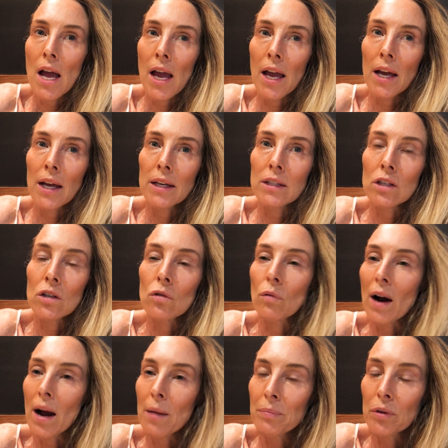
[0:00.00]
and
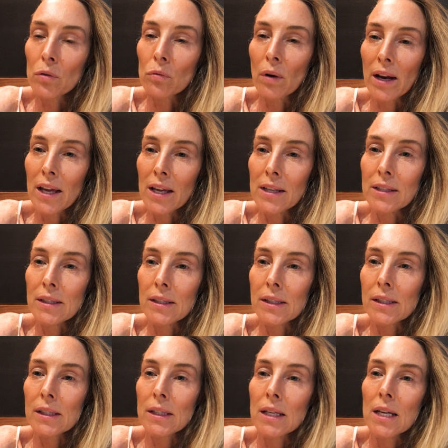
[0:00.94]
grab the
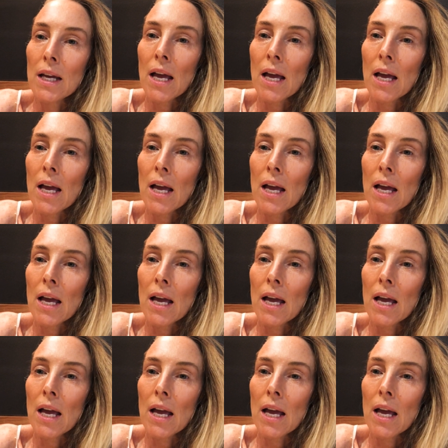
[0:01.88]
reins